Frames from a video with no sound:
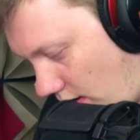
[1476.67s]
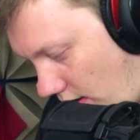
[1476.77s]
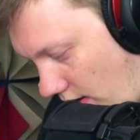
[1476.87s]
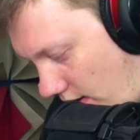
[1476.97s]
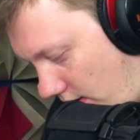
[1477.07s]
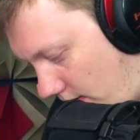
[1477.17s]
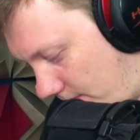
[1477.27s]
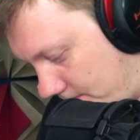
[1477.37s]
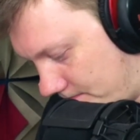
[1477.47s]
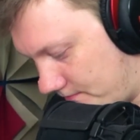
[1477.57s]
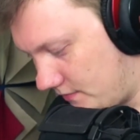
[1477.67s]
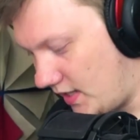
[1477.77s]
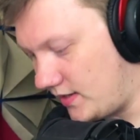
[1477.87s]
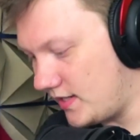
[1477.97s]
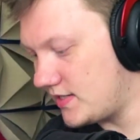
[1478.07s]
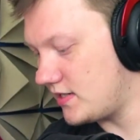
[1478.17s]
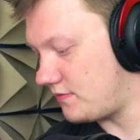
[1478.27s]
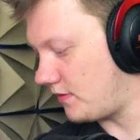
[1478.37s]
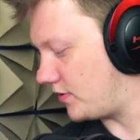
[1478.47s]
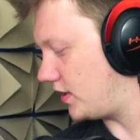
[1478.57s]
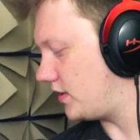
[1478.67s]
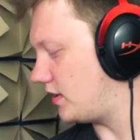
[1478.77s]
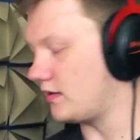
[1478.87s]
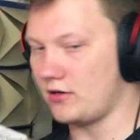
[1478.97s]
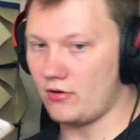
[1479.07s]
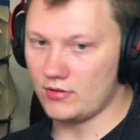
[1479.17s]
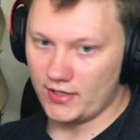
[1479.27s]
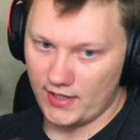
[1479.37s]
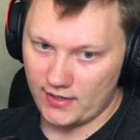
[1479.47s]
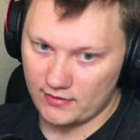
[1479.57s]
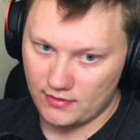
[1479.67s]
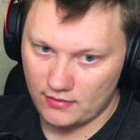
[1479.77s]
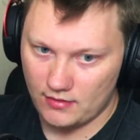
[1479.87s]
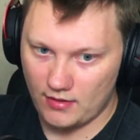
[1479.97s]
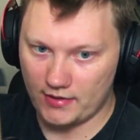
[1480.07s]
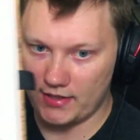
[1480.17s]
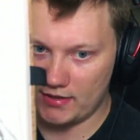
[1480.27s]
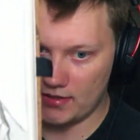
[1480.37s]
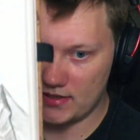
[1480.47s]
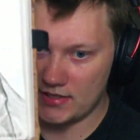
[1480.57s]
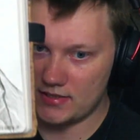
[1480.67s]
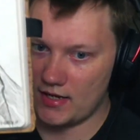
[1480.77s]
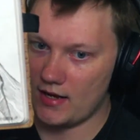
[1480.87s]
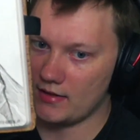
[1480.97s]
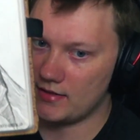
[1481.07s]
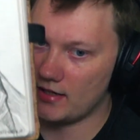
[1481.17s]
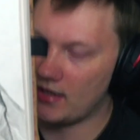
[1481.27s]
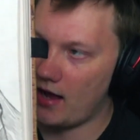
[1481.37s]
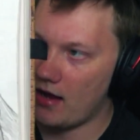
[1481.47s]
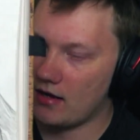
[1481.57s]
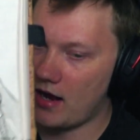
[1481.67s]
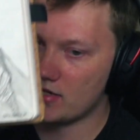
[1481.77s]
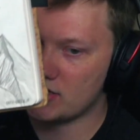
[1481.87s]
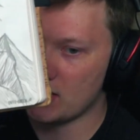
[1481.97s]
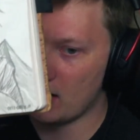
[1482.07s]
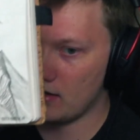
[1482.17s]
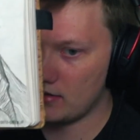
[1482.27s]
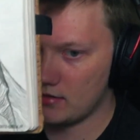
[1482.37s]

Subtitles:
Then this is from Critical Role again. I think this is the Kasha.